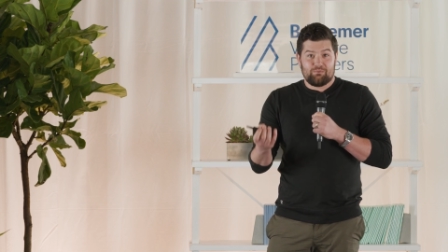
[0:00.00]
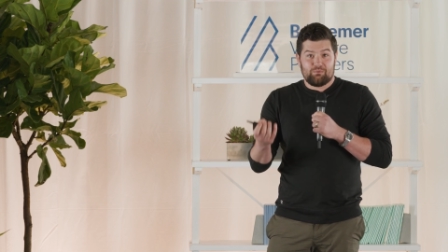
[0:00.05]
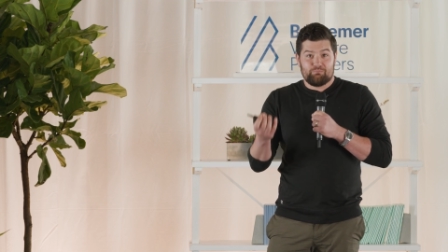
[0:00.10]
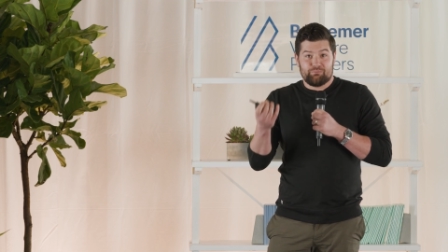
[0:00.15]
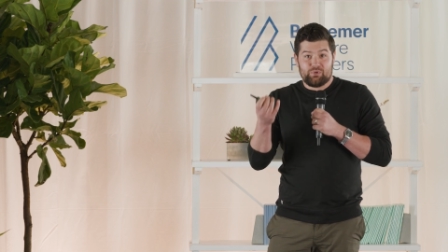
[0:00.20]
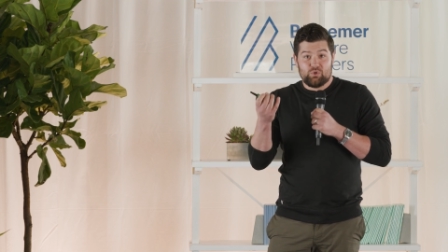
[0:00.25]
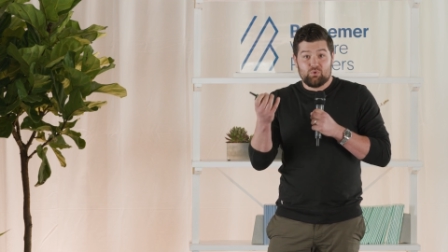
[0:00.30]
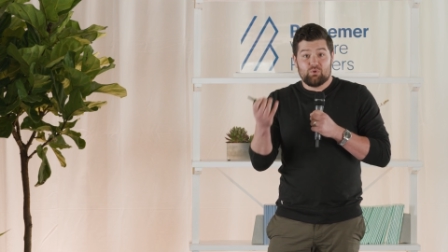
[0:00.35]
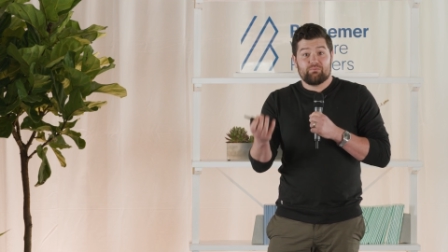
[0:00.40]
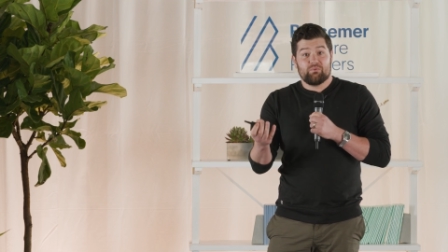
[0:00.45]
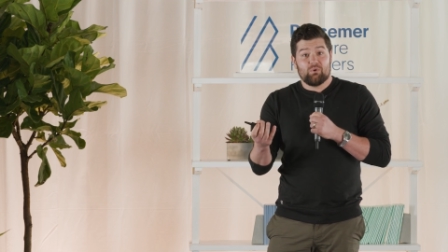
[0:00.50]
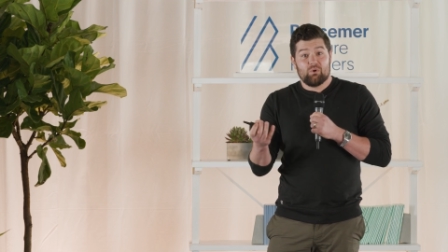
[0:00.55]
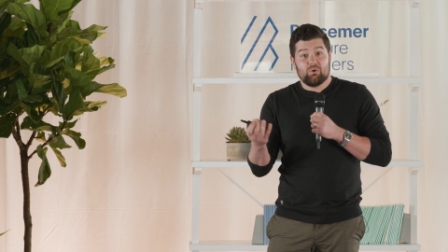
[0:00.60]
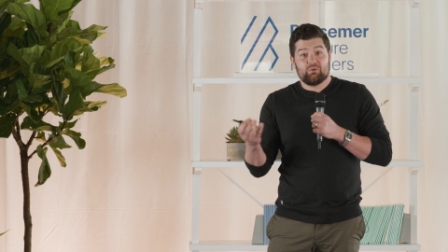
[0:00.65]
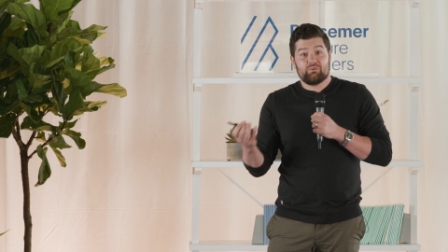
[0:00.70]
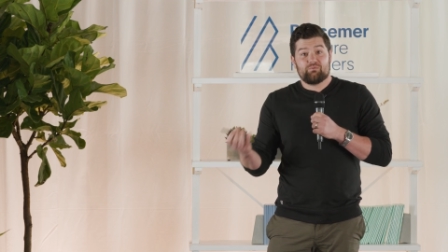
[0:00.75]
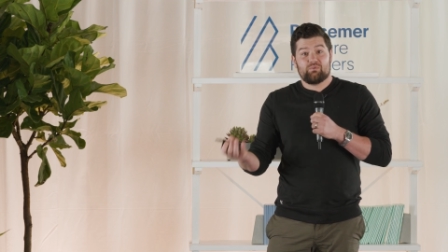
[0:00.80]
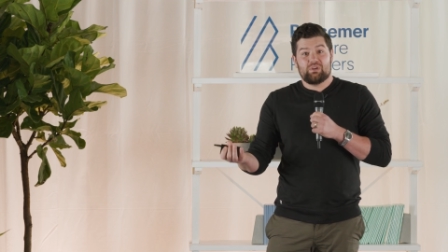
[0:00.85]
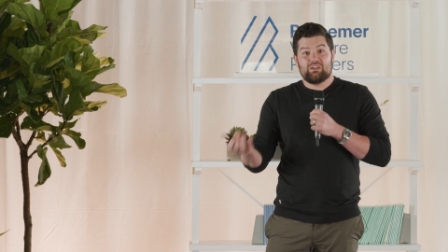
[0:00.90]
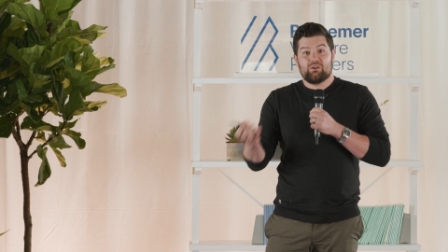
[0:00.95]

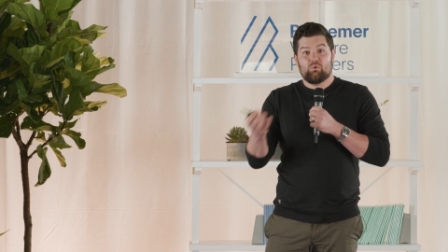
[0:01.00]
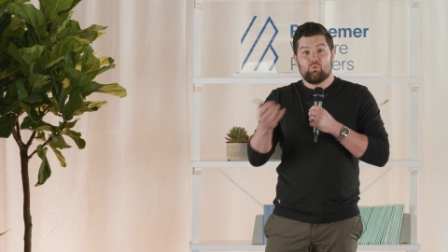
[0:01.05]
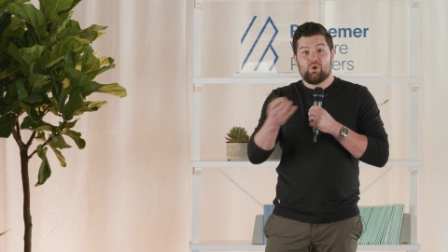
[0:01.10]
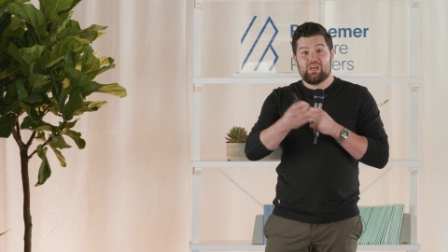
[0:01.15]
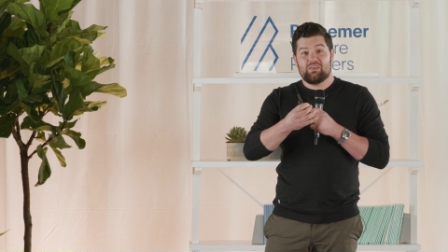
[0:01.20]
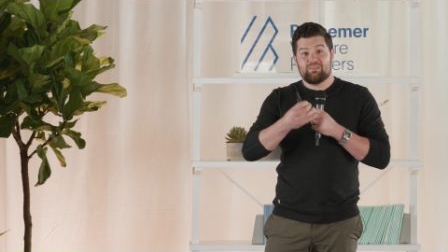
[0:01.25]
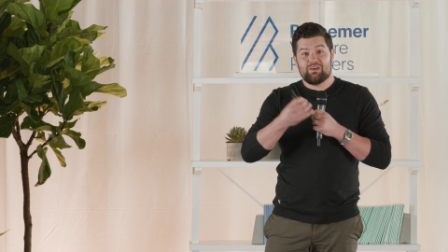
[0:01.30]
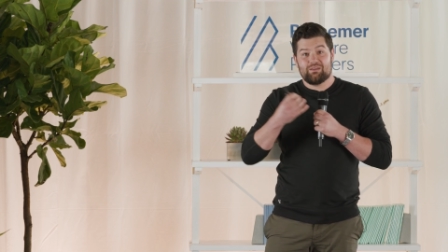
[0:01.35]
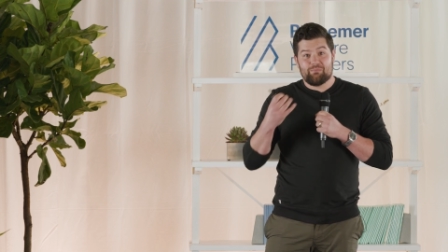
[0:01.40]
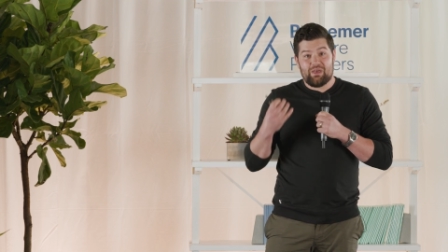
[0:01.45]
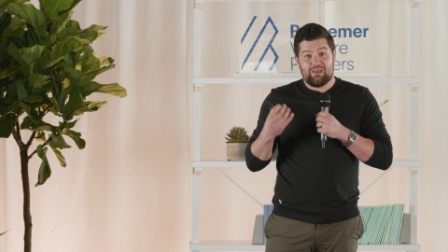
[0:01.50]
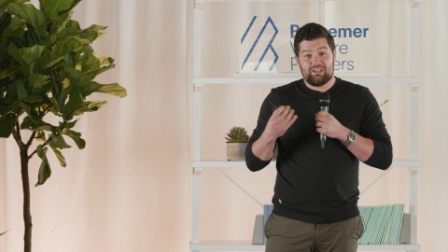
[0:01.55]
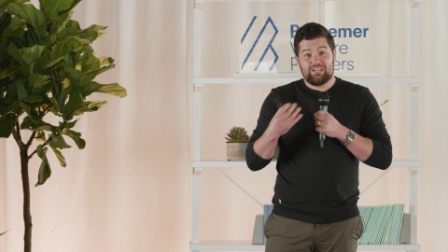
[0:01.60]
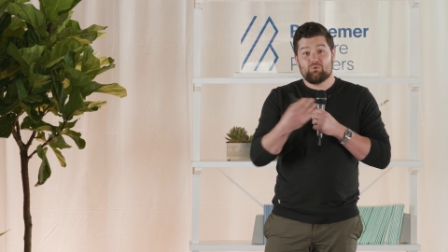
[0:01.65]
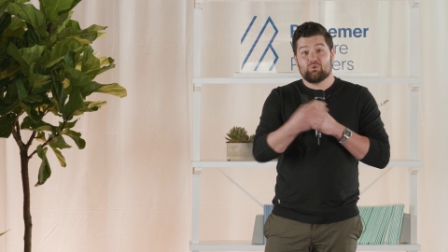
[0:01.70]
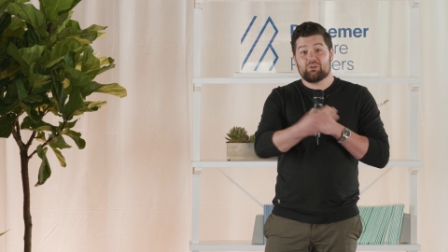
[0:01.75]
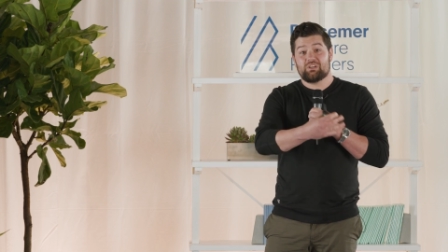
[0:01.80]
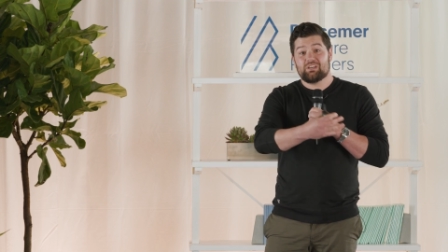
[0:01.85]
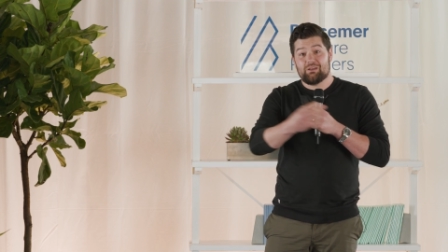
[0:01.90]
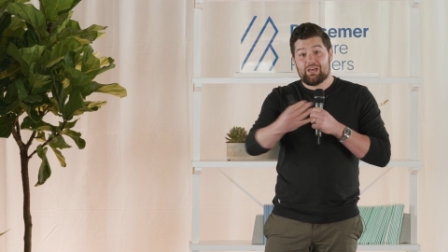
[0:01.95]
beautiful in a way that
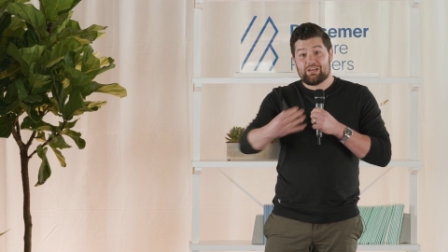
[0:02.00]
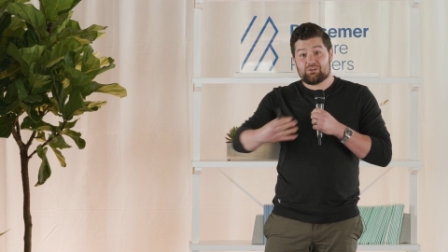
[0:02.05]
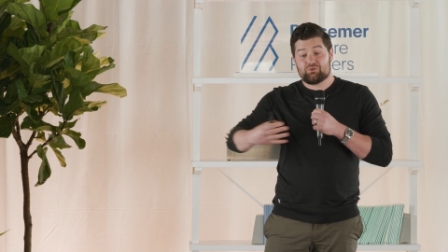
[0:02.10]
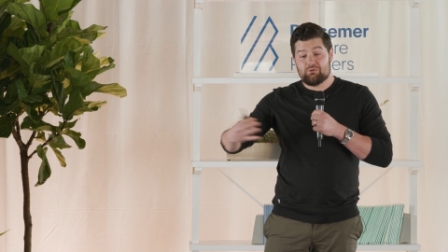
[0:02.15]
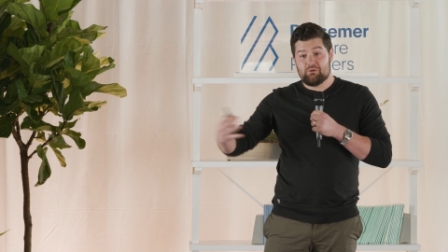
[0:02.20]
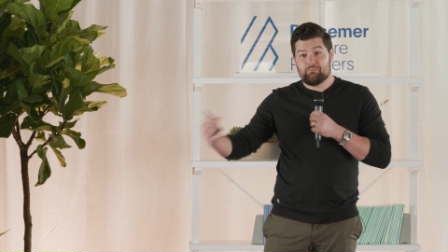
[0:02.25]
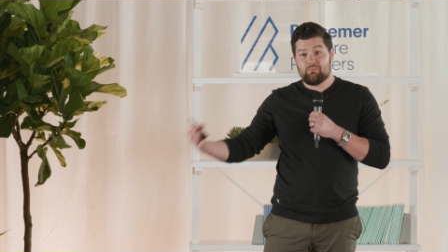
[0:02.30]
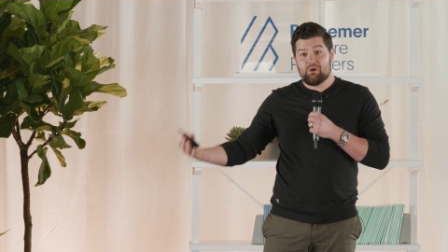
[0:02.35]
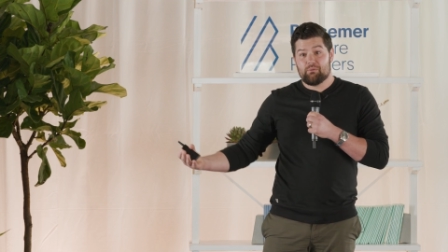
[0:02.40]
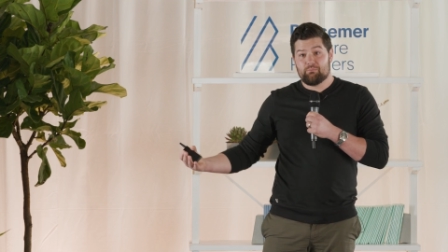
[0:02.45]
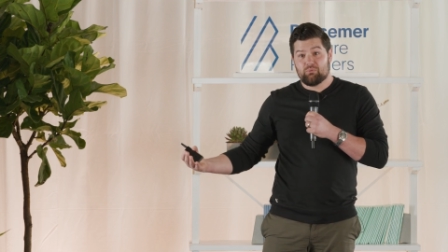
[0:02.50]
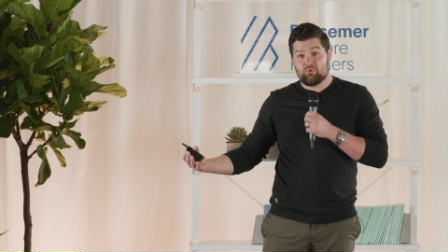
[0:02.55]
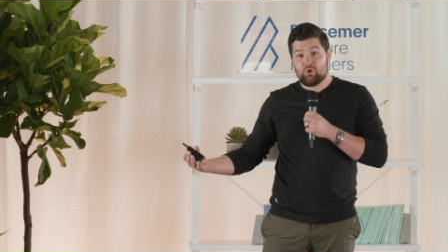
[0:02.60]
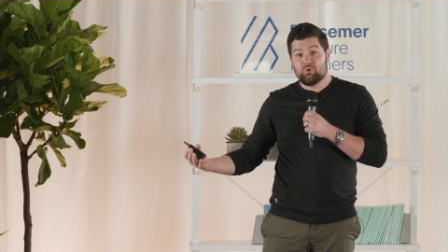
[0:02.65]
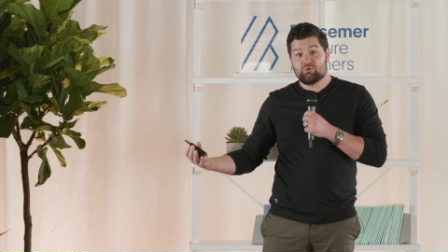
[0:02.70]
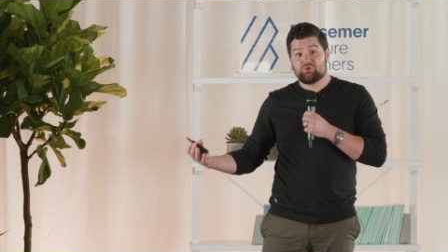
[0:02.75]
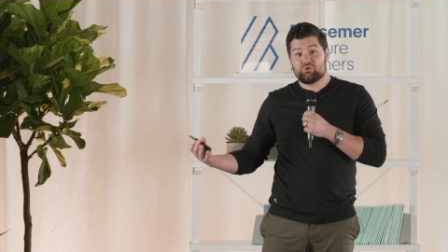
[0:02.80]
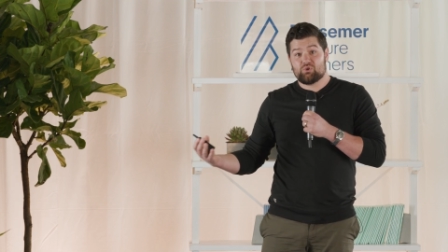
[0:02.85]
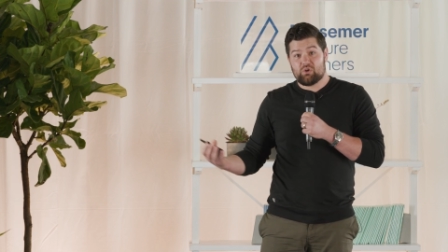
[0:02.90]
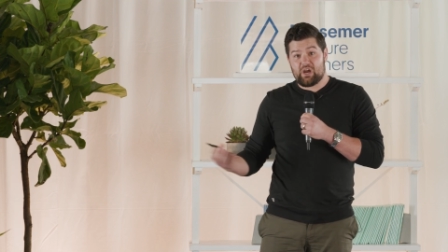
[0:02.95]
anyone can actually
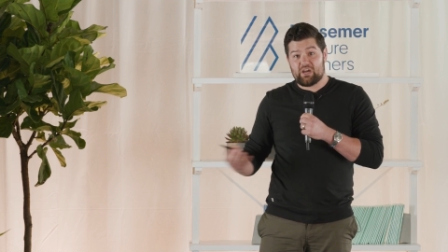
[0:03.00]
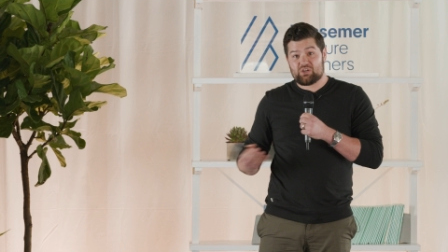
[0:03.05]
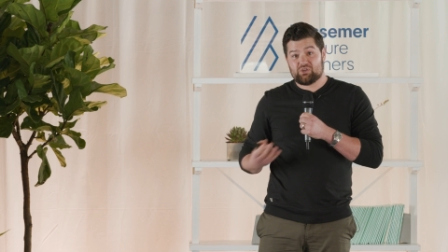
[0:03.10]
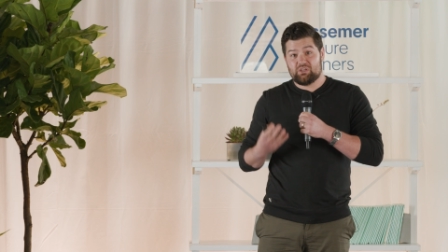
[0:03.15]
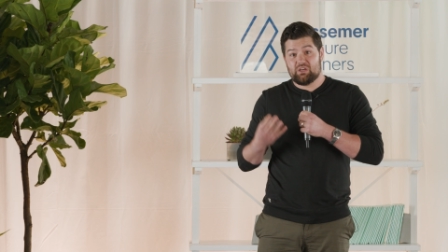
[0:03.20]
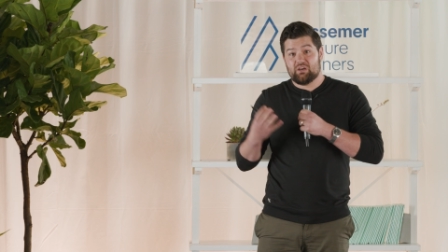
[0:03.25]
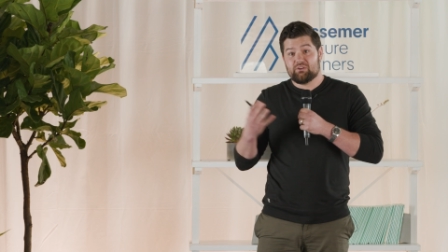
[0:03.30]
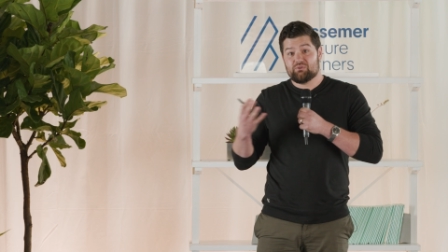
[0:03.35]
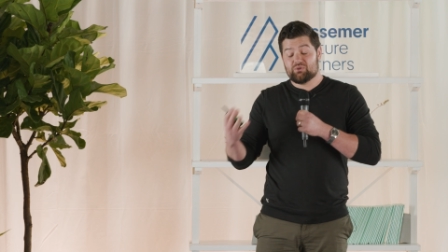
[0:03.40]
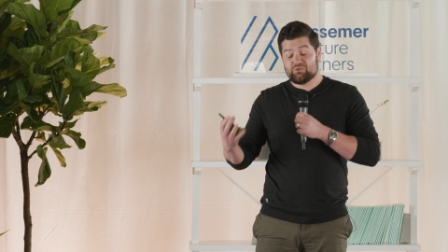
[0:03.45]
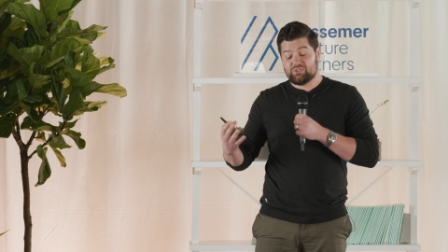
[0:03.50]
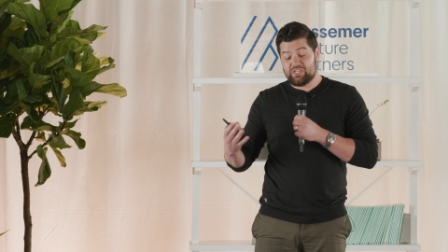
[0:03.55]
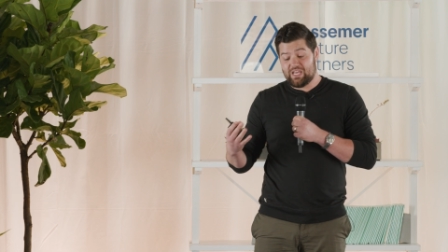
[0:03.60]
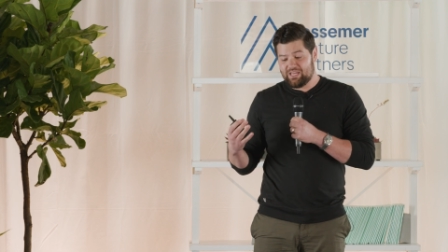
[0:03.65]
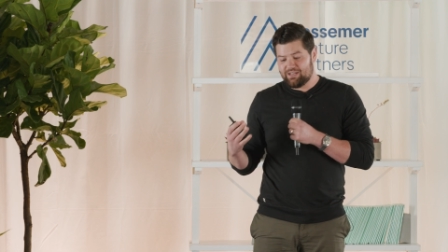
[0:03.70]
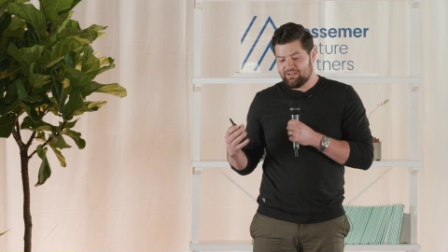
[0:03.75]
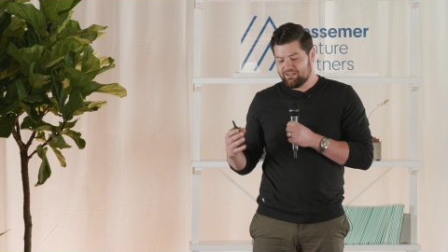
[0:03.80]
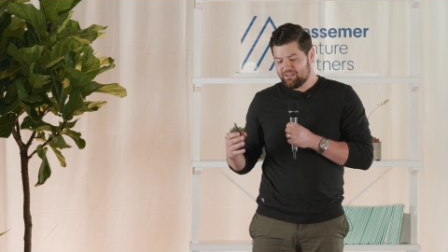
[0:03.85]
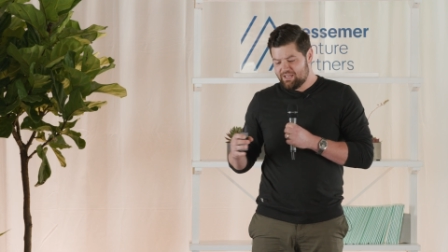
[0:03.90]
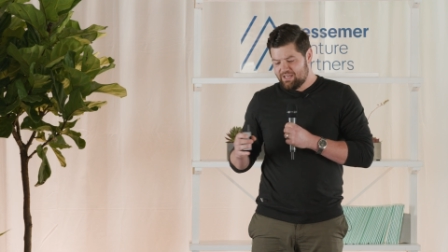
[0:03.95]
approach or actually
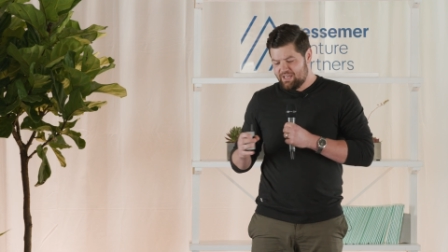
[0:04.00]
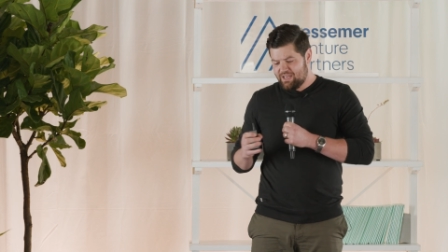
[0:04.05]
understand?